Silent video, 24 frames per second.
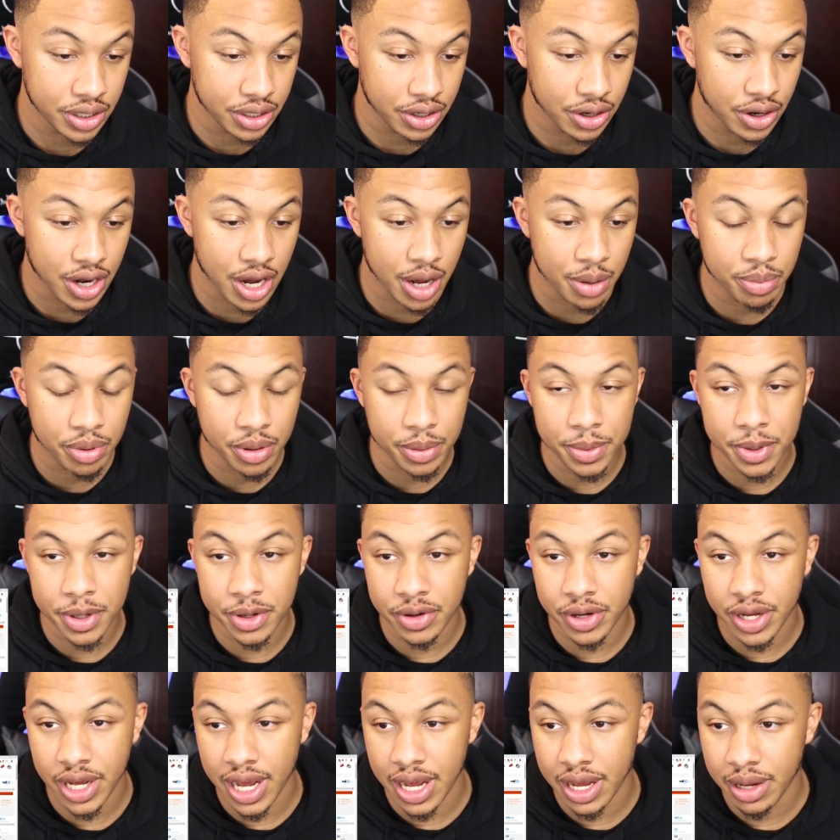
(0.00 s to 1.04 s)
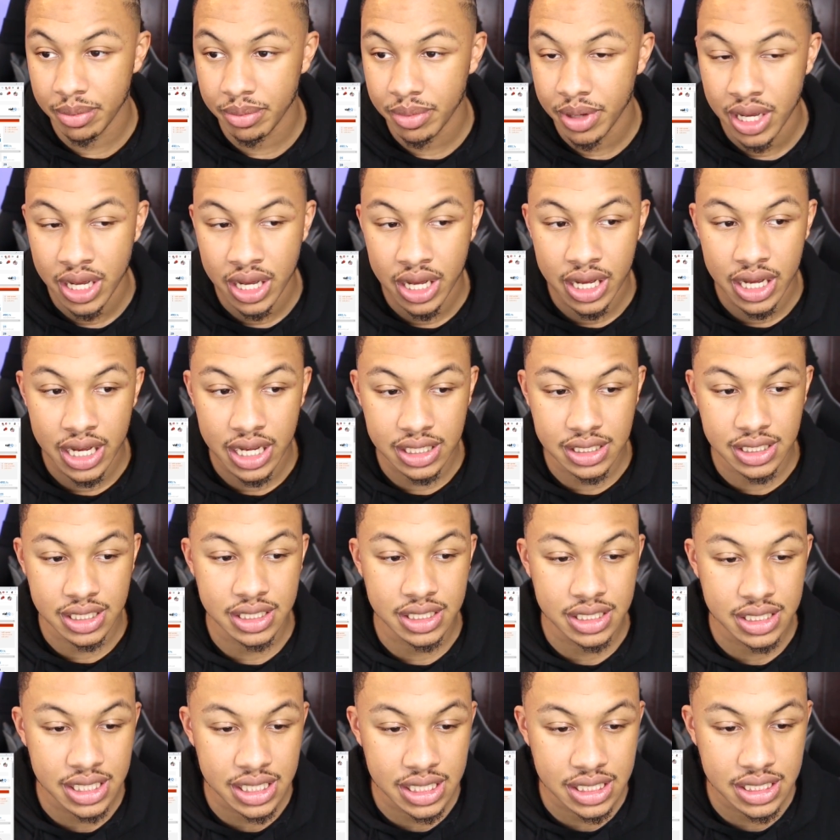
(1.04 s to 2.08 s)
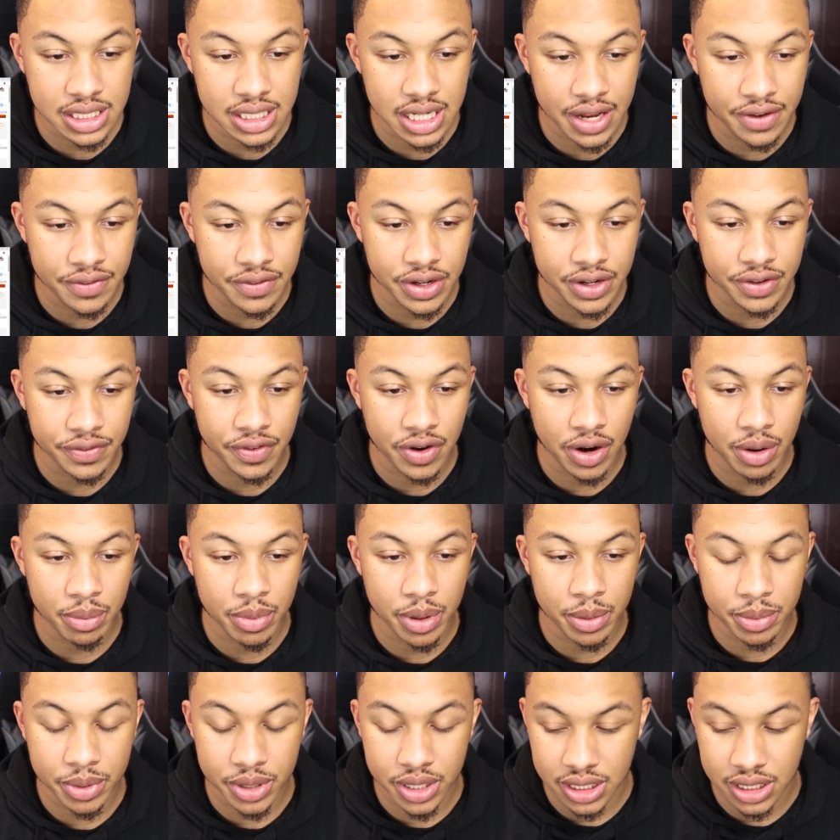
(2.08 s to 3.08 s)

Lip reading: Y'all got to put me on game. Is it 6'7 if I remember?